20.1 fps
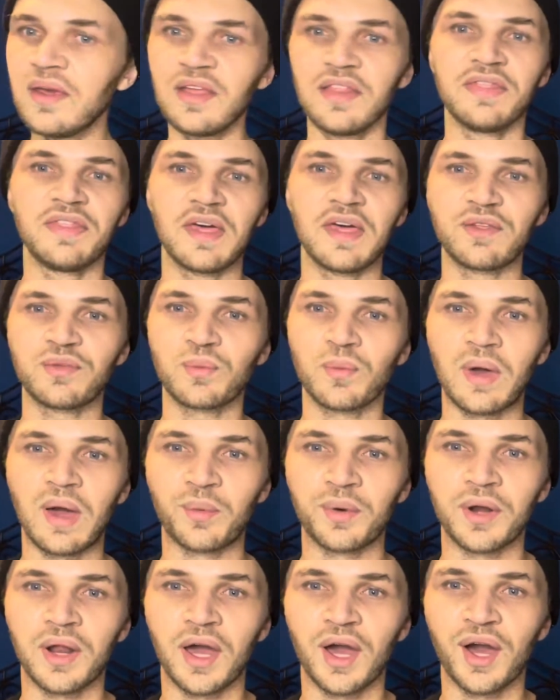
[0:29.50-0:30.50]
That's why
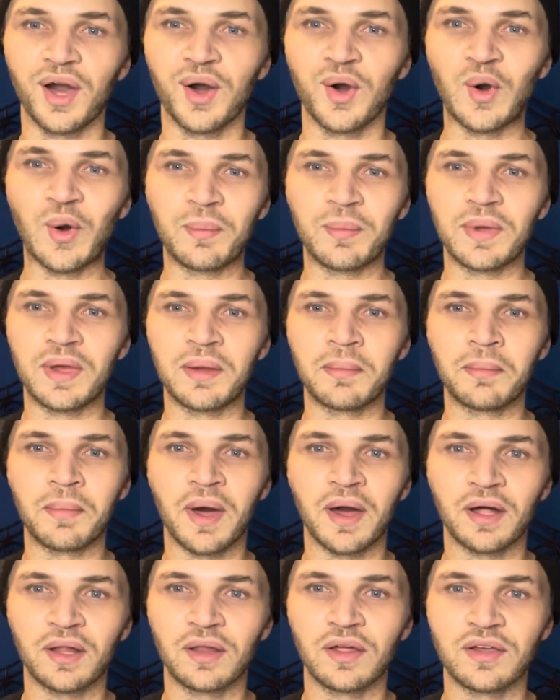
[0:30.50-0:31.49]
we're not home in my
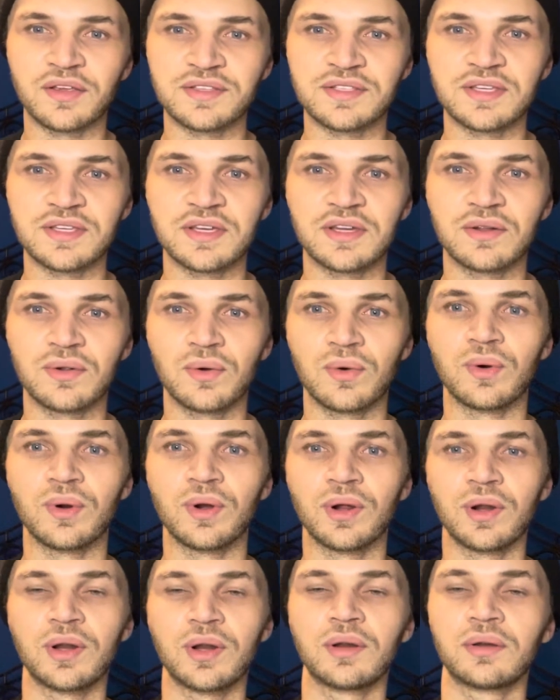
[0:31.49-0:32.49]
closet
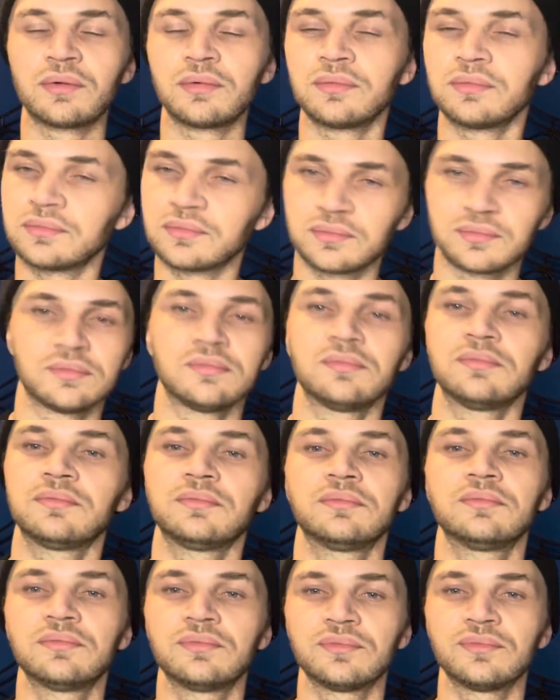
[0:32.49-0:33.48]
or
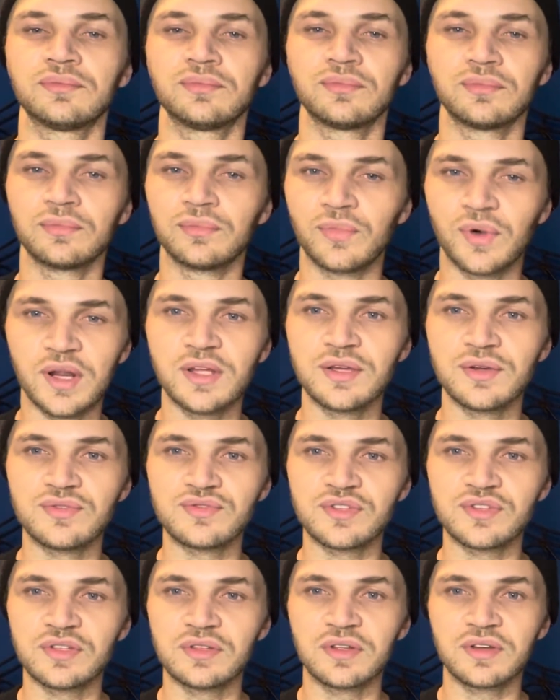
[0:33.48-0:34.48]
what it
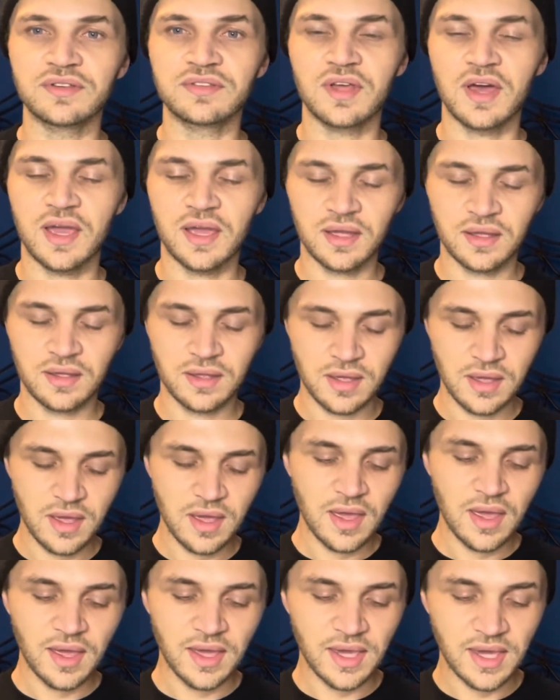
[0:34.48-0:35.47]
usually looks like.
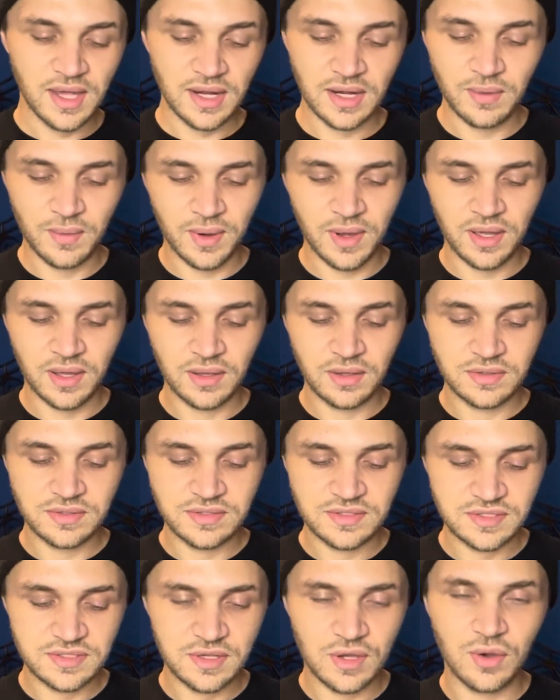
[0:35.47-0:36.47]
Anyway,
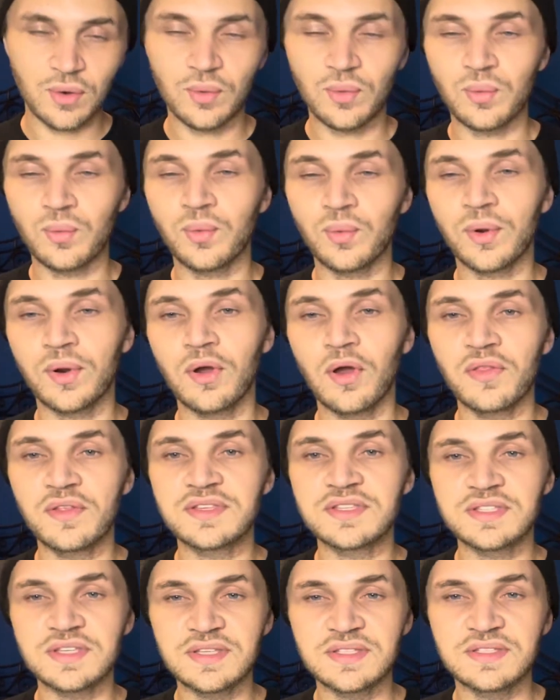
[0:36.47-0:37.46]
so we're on the
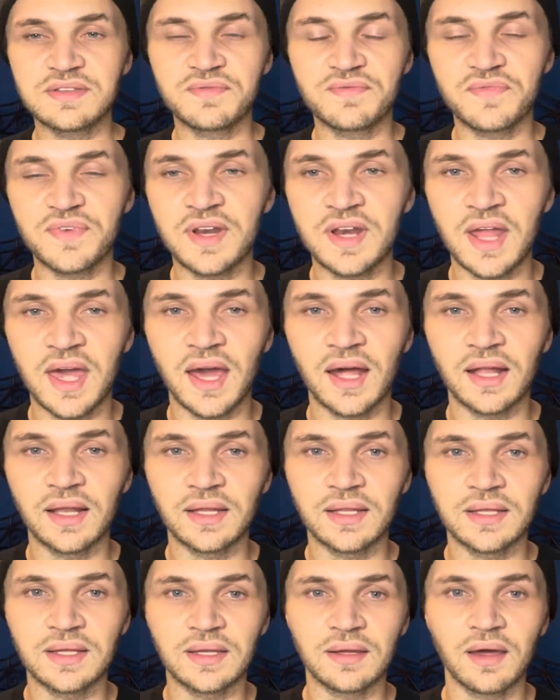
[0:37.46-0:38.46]
season
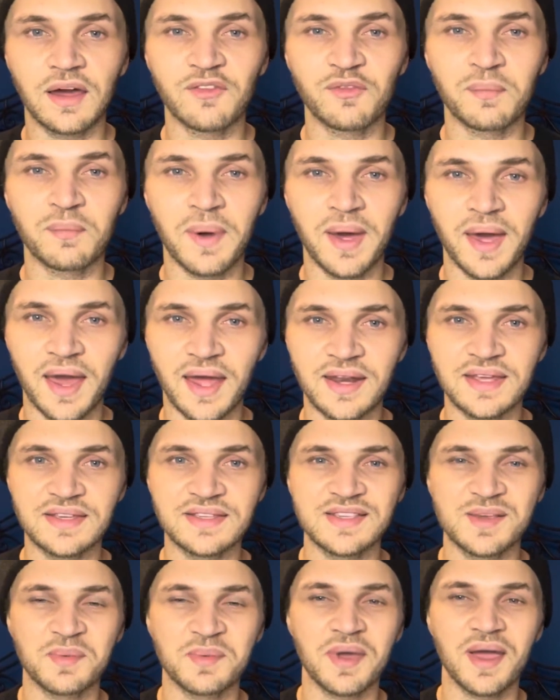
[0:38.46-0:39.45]
finale of
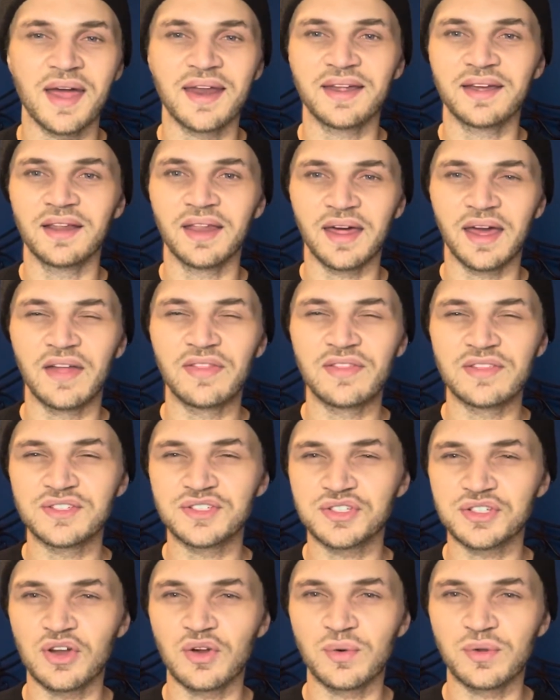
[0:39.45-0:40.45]
Baddies. I'm kind of glad the
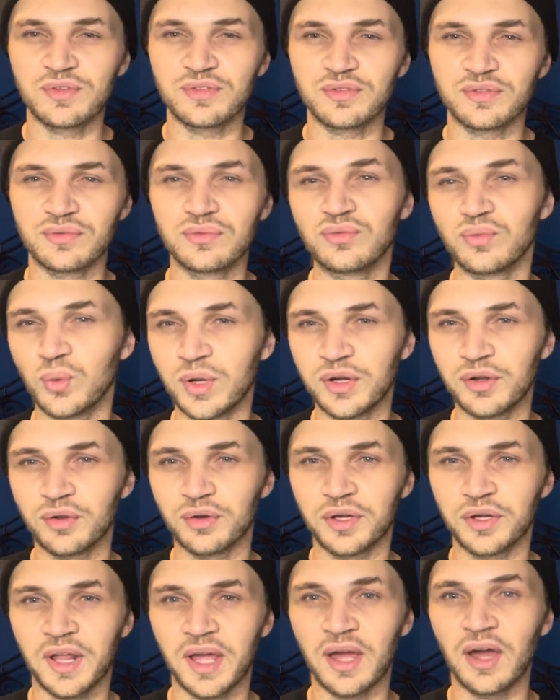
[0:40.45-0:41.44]
show has
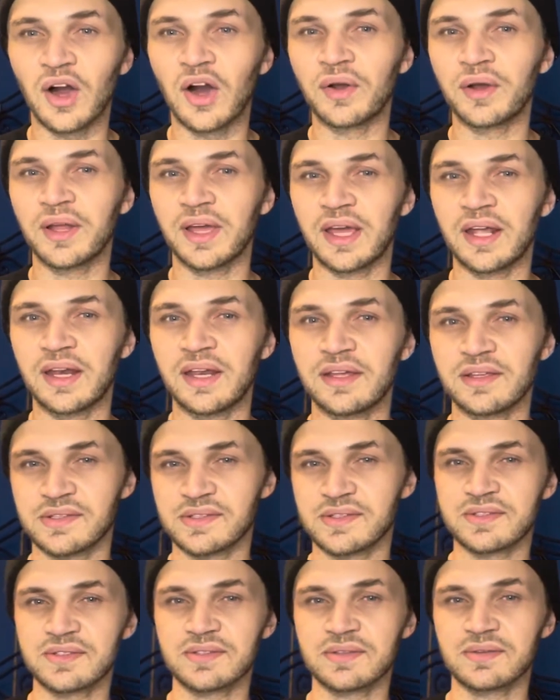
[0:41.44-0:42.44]
dwindled down and
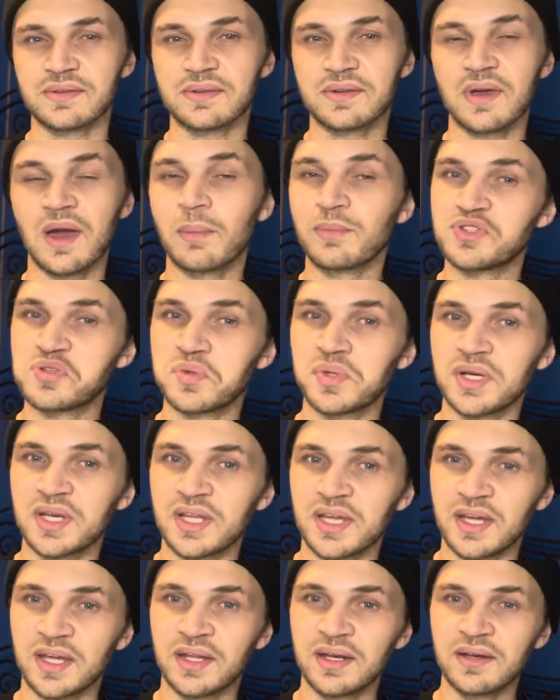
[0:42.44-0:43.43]
has come to an
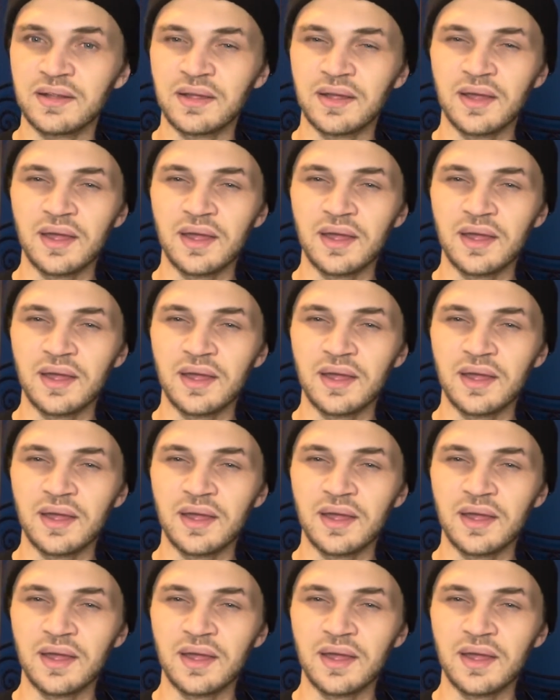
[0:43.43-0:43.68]
end.